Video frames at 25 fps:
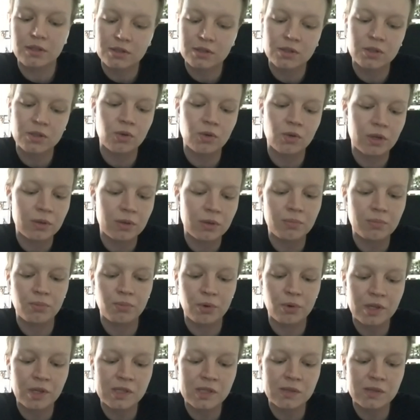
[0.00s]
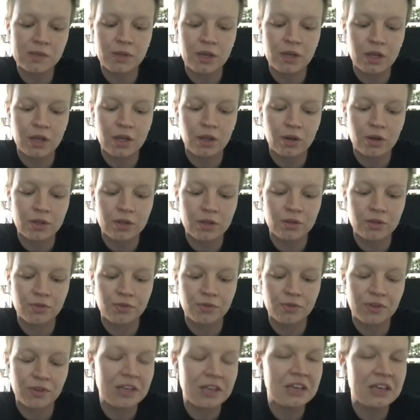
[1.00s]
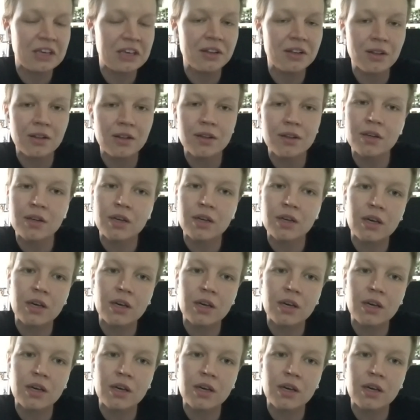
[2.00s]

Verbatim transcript: so it brings me a lot of ill